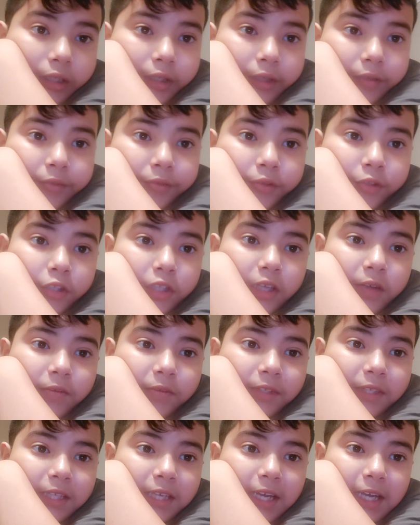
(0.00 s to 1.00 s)
if you live
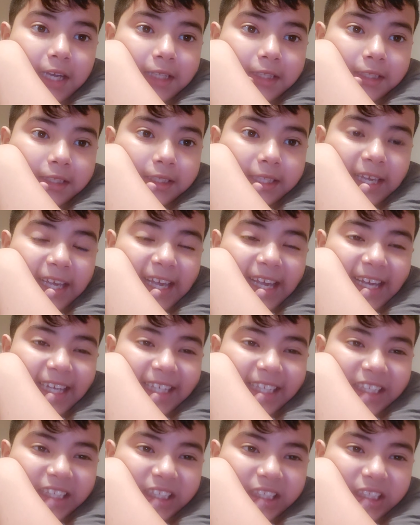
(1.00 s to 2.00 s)
in
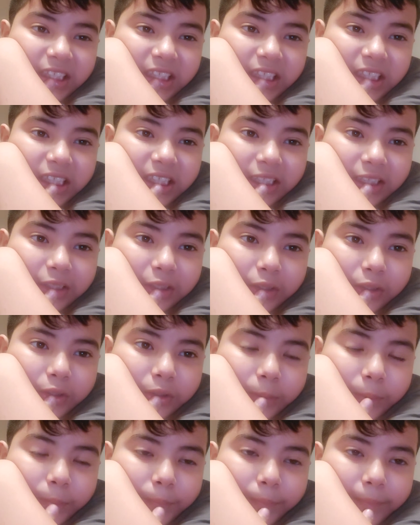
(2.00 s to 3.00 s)
Indiana and
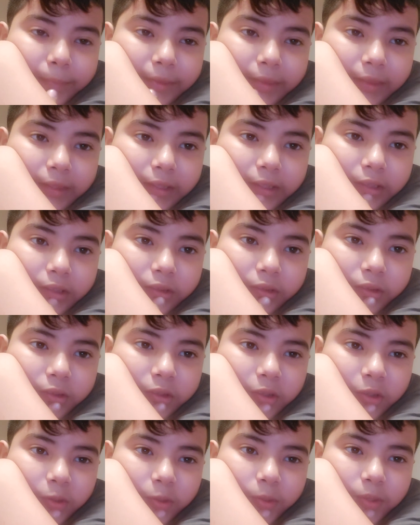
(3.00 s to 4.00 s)
you
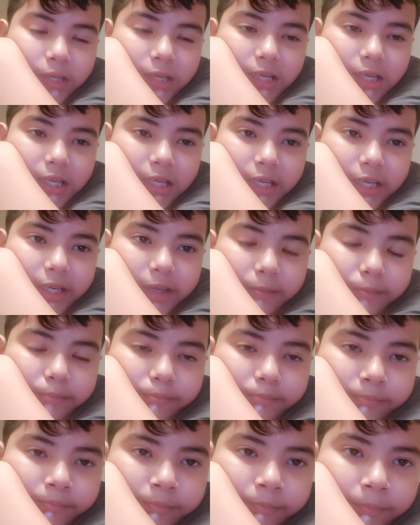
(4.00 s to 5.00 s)
know where
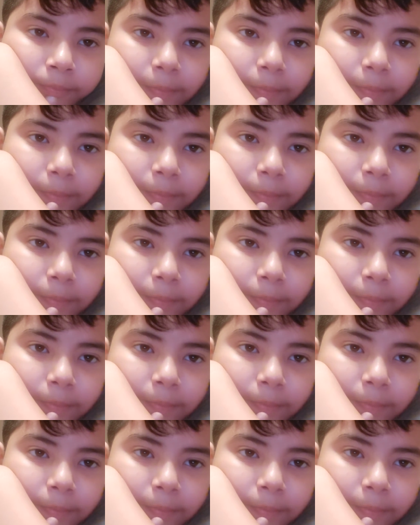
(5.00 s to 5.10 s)
um